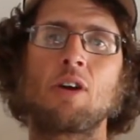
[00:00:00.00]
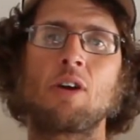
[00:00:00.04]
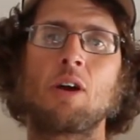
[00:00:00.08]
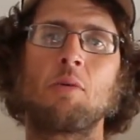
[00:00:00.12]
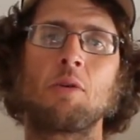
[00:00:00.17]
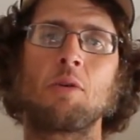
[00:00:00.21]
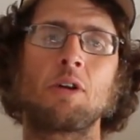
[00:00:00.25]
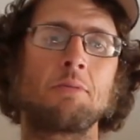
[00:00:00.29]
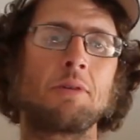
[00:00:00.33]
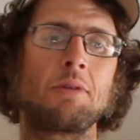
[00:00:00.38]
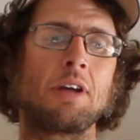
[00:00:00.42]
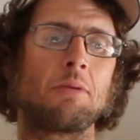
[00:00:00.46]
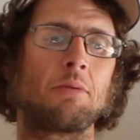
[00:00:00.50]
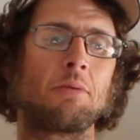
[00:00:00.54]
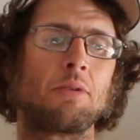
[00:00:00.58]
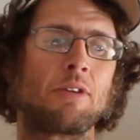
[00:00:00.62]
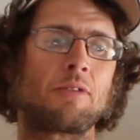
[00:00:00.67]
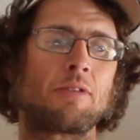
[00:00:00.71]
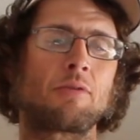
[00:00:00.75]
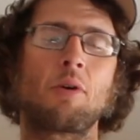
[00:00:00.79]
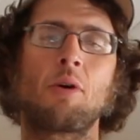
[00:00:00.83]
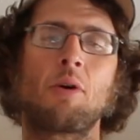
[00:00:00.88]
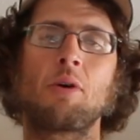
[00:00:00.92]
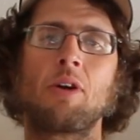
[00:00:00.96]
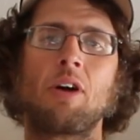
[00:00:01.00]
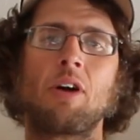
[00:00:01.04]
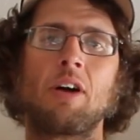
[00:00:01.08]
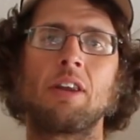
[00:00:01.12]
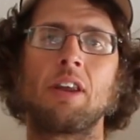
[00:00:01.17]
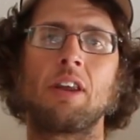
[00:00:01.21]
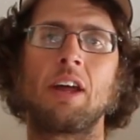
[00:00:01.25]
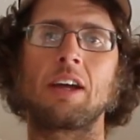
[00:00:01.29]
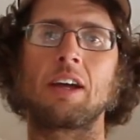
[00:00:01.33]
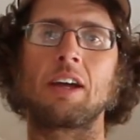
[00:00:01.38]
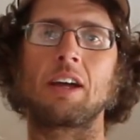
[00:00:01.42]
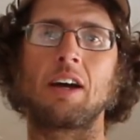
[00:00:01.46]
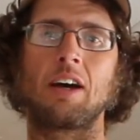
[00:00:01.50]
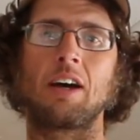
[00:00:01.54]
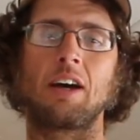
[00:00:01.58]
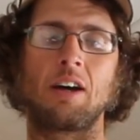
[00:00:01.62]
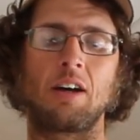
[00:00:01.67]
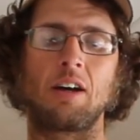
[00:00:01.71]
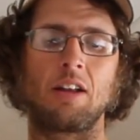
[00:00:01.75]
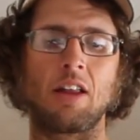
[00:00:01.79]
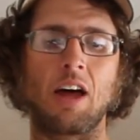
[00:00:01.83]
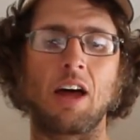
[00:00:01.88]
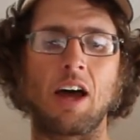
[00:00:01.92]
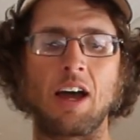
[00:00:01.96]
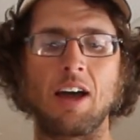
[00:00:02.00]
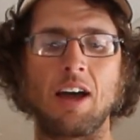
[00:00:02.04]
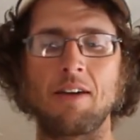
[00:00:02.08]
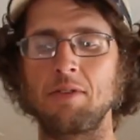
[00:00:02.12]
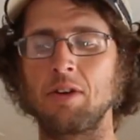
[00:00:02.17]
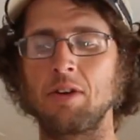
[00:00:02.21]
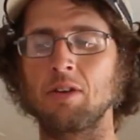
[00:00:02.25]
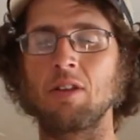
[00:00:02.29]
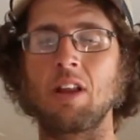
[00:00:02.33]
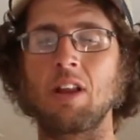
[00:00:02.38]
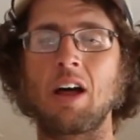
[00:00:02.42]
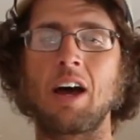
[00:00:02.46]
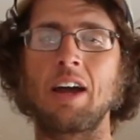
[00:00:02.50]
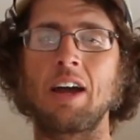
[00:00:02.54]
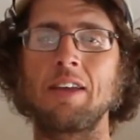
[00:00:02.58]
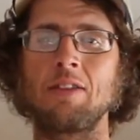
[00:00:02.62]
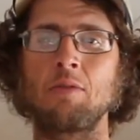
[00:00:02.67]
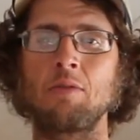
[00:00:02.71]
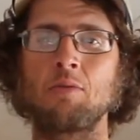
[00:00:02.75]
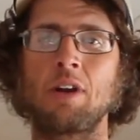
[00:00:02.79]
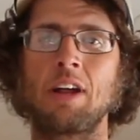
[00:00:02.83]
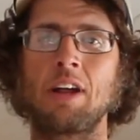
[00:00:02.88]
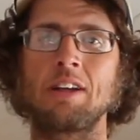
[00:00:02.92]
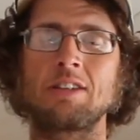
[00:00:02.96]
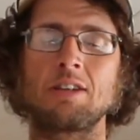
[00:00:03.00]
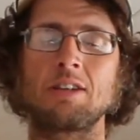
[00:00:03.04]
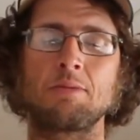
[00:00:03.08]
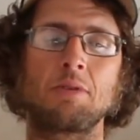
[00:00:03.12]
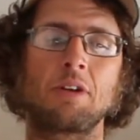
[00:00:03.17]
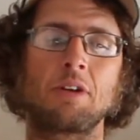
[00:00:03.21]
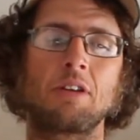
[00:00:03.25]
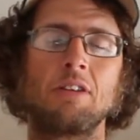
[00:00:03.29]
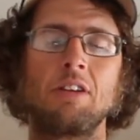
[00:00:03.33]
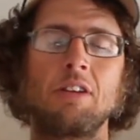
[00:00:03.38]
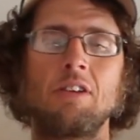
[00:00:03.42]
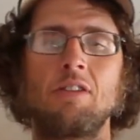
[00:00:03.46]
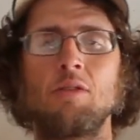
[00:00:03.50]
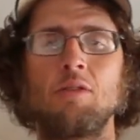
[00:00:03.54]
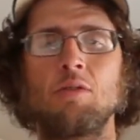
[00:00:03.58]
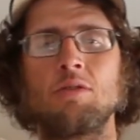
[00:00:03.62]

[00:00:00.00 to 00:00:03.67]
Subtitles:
I want to be able to throw it on like a lot heavier line than what I typically do.